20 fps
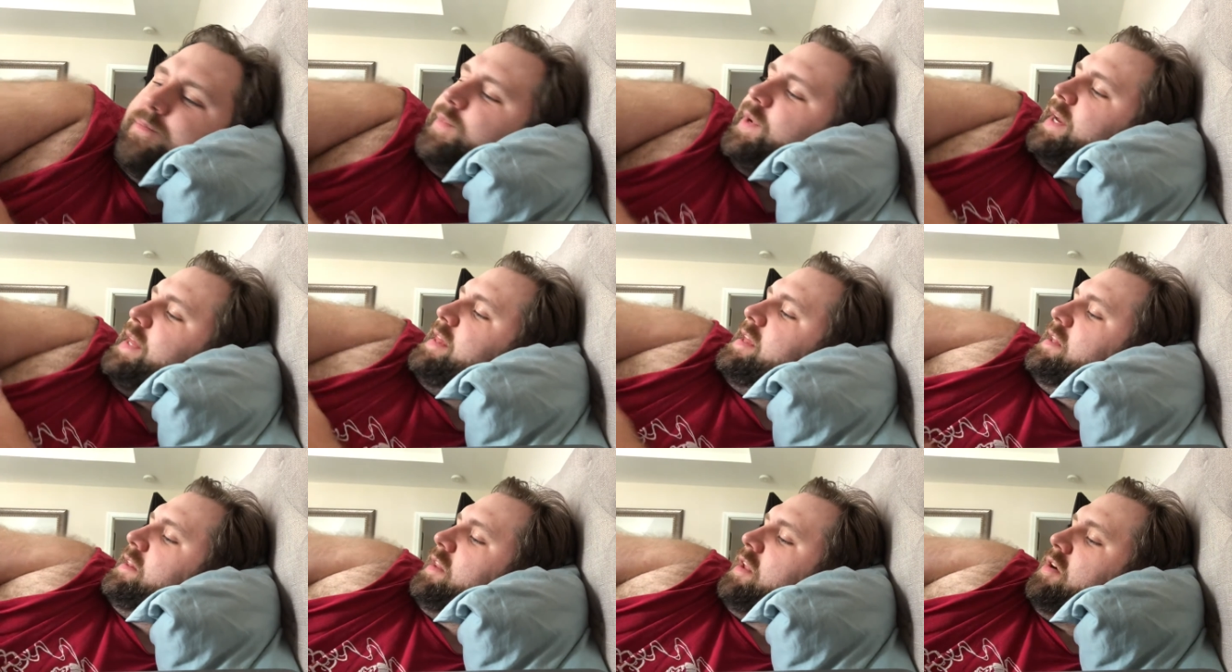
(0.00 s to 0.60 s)

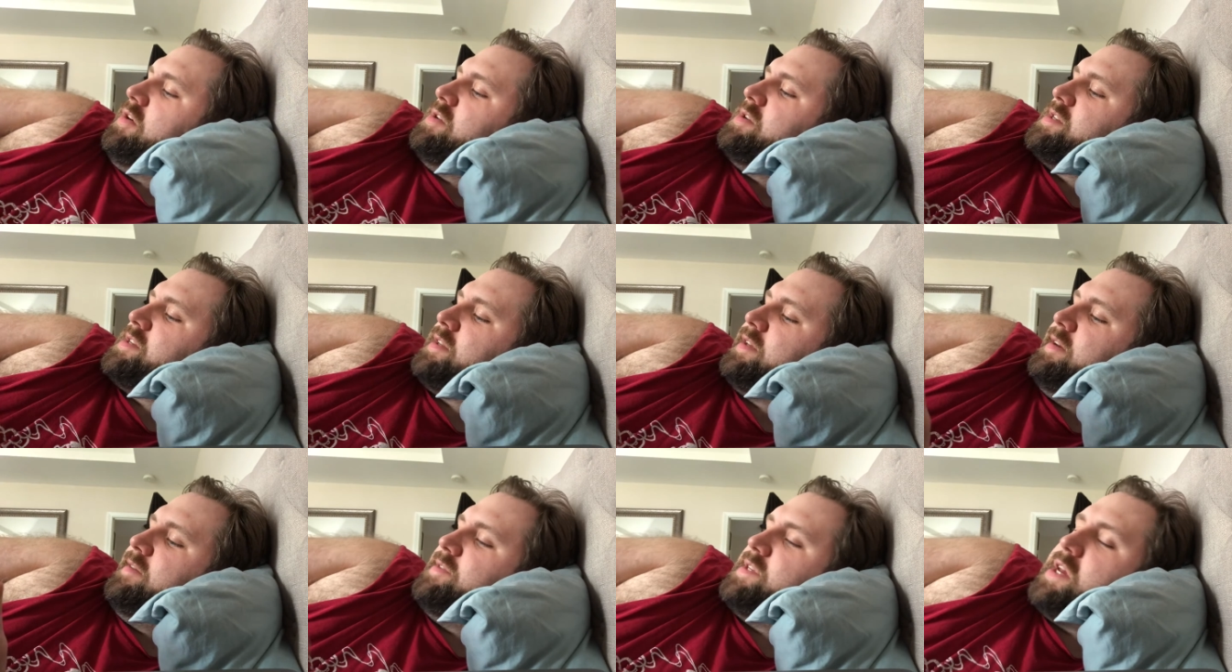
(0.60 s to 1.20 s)
And then long
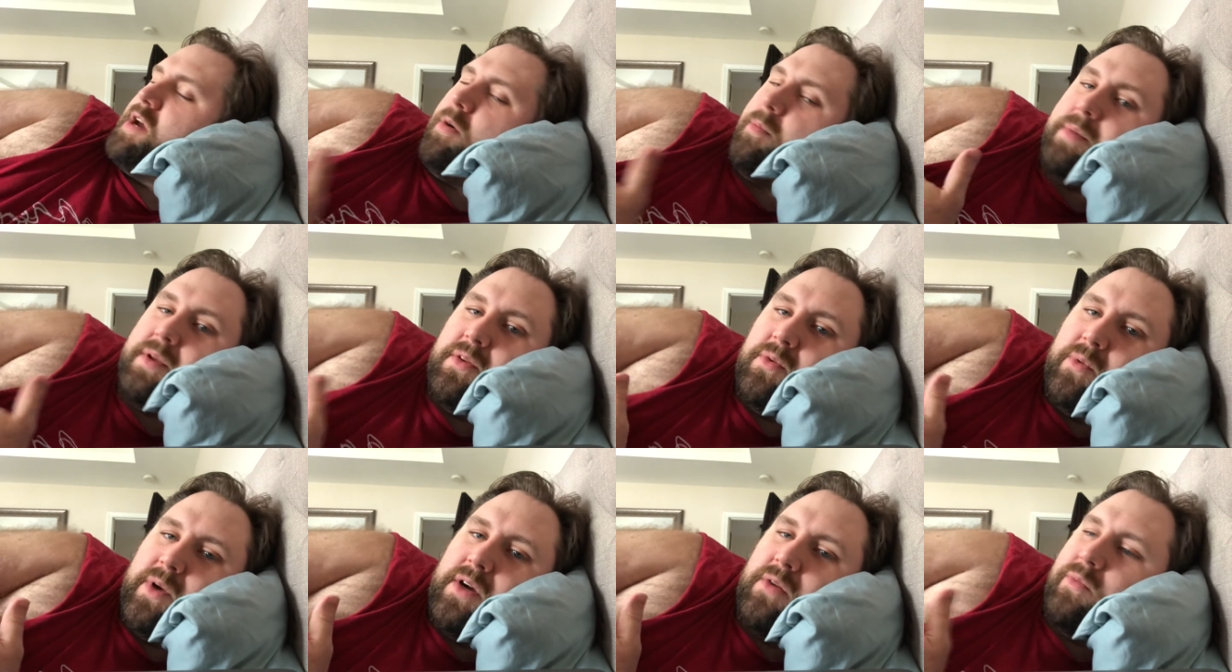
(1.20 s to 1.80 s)
sleeves help in
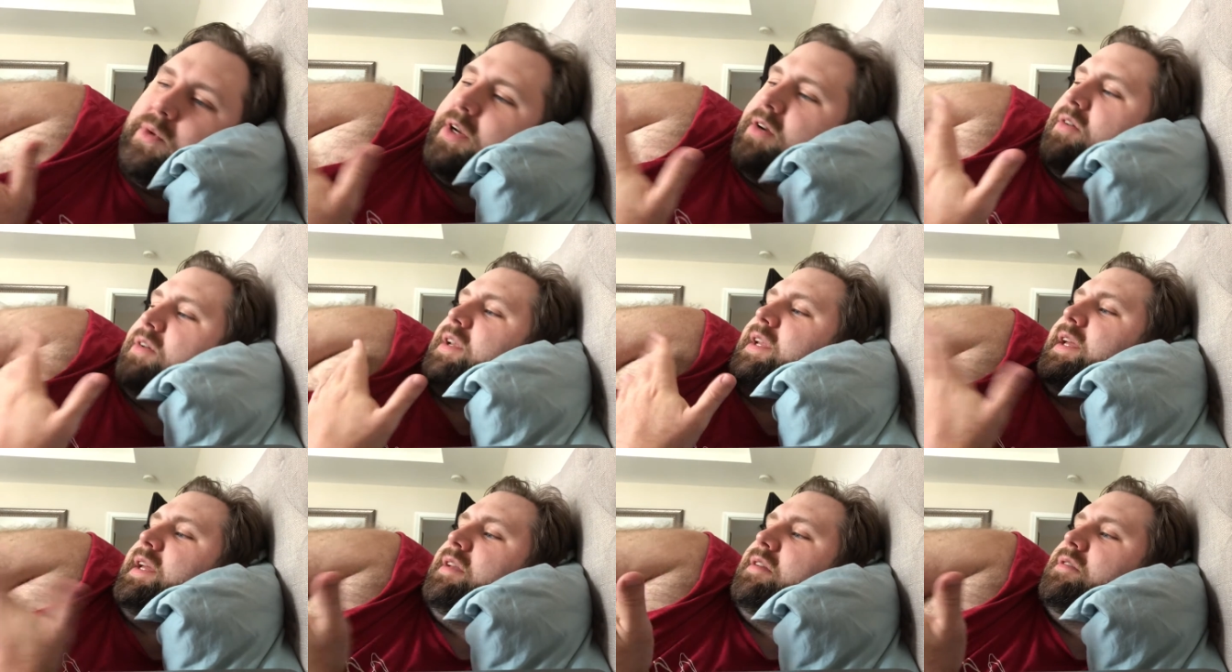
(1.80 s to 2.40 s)
the winter. We don't
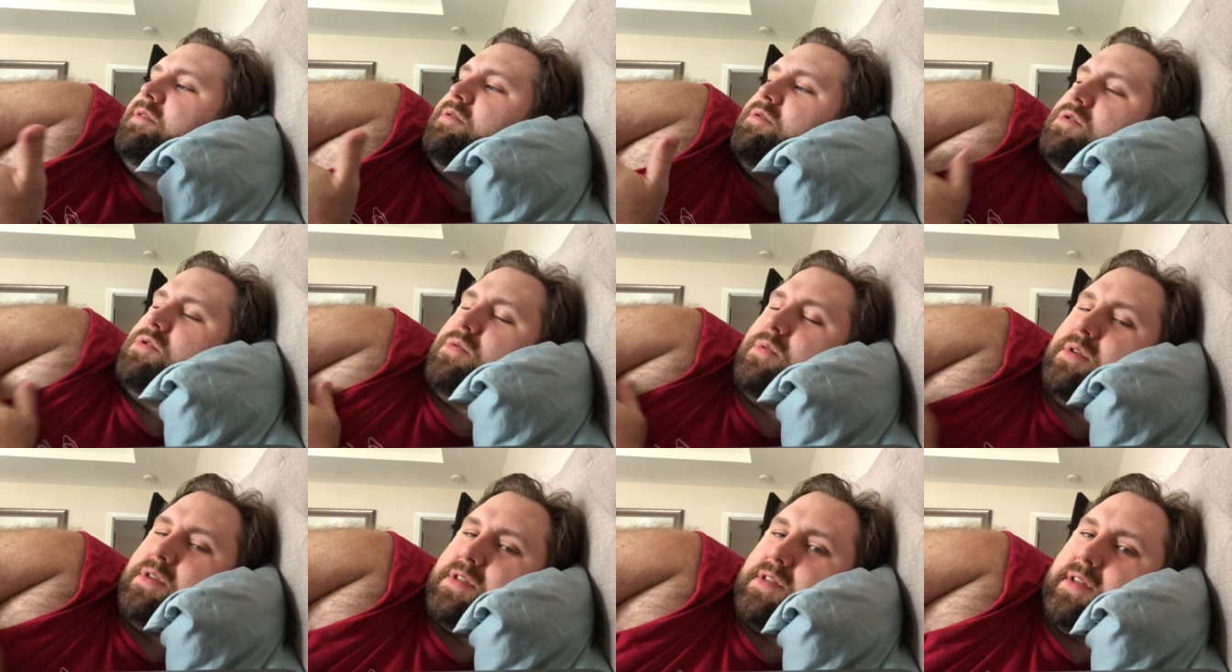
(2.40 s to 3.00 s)
need
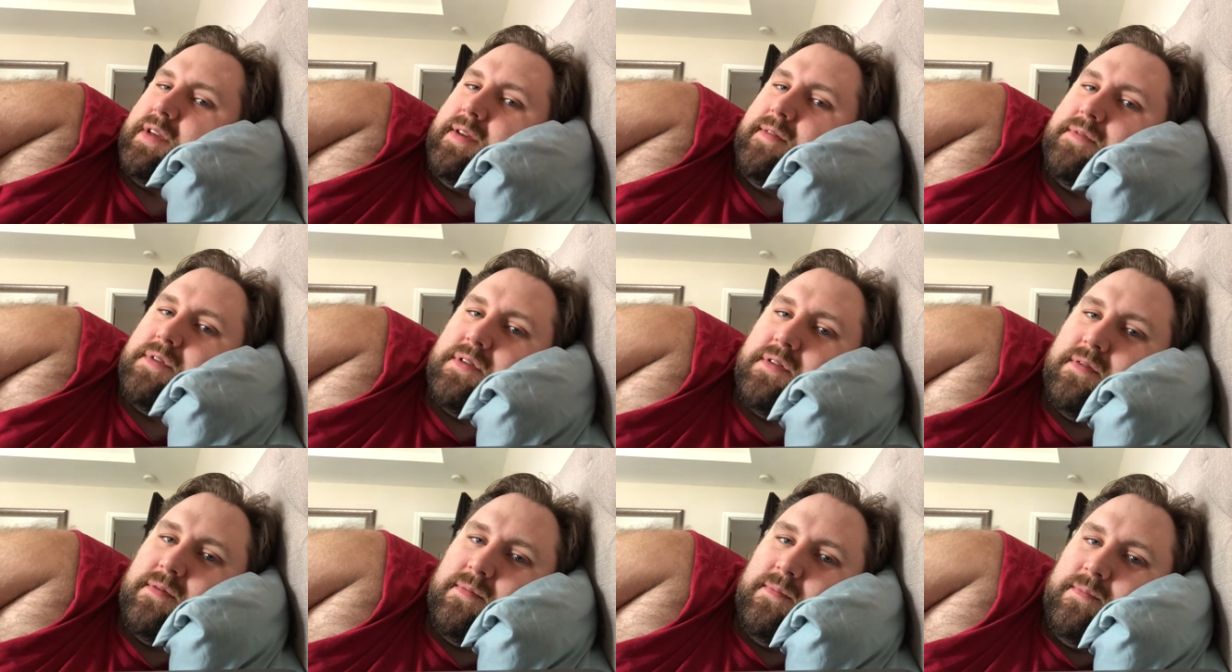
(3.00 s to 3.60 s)
short
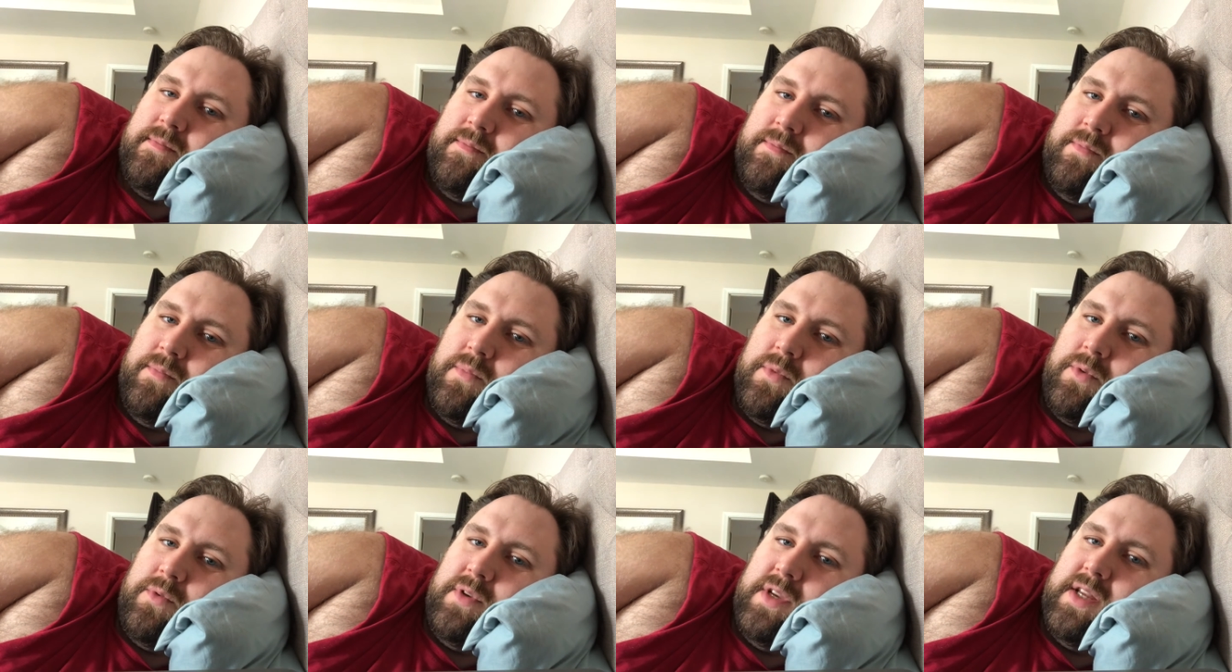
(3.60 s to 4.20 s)
sleeves.
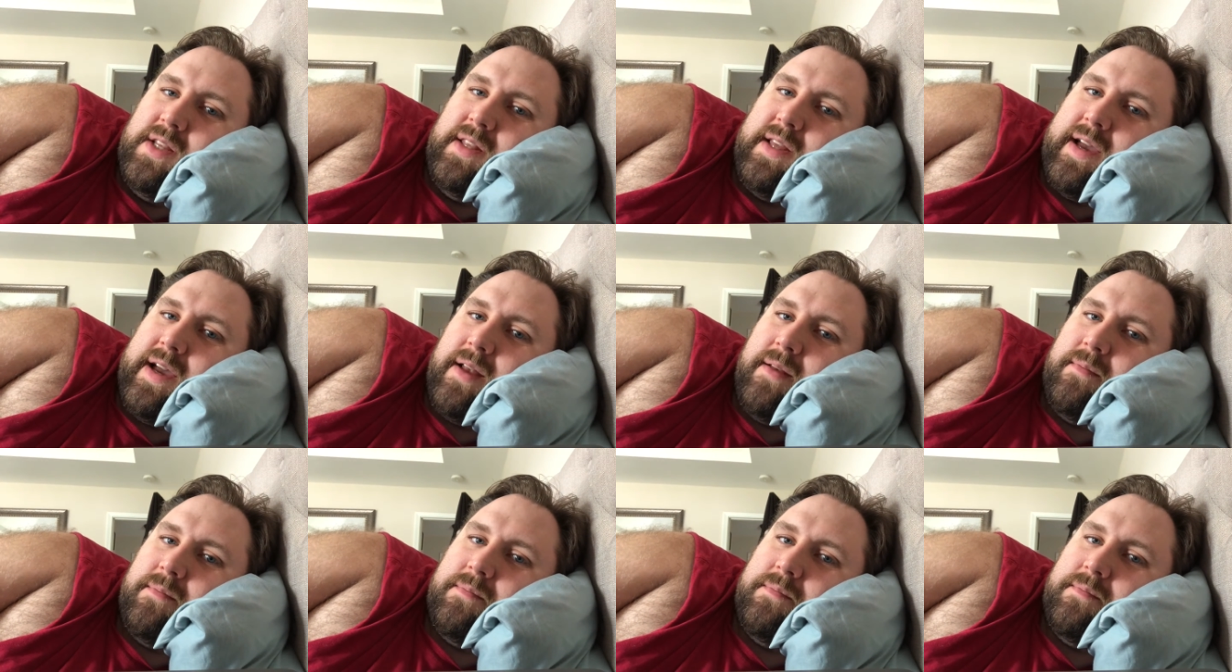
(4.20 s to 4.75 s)
Who did that?